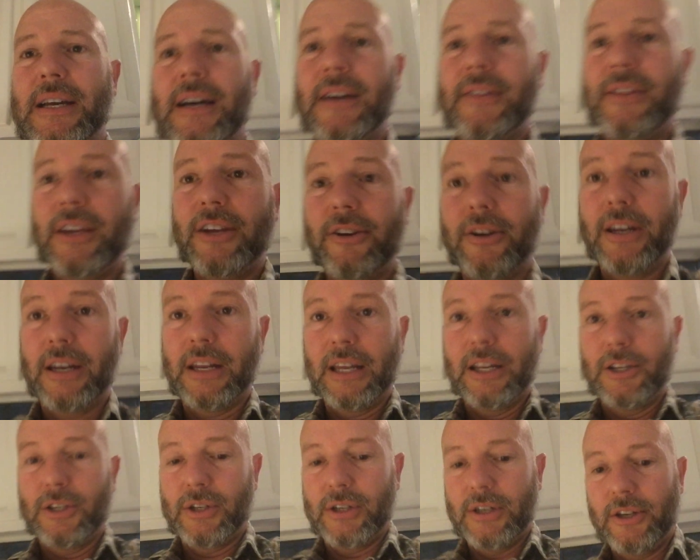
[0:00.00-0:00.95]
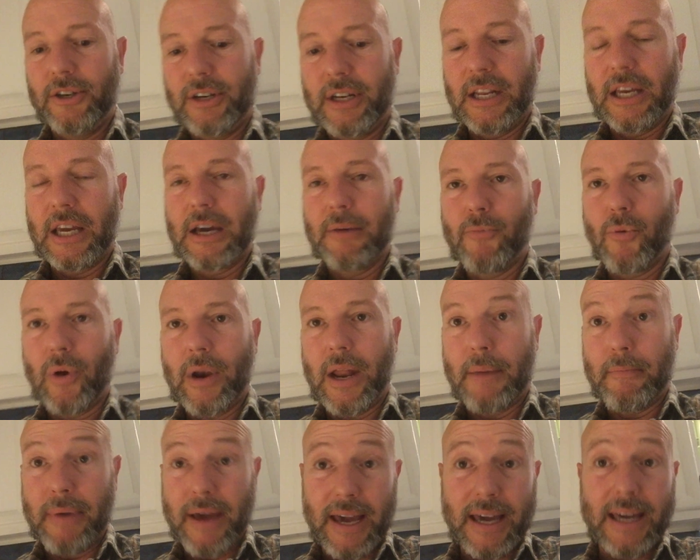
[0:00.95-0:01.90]
I think you're gonna get more
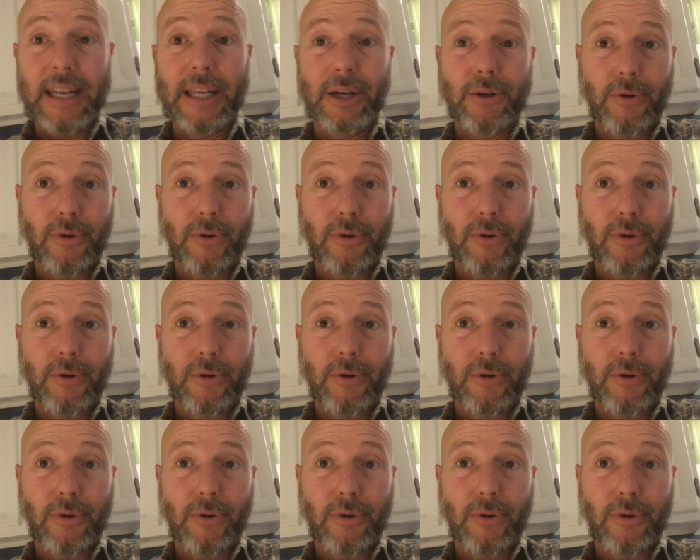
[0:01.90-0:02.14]
like bacony